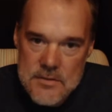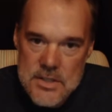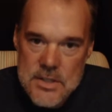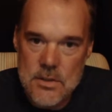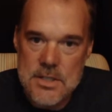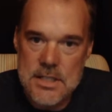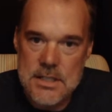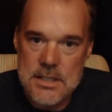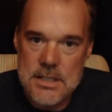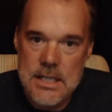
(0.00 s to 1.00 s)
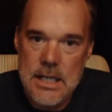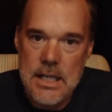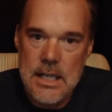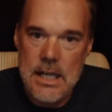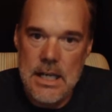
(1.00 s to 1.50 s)
of sources
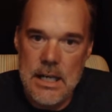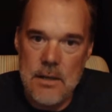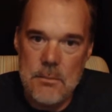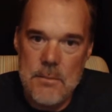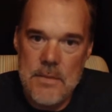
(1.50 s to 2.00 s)
um,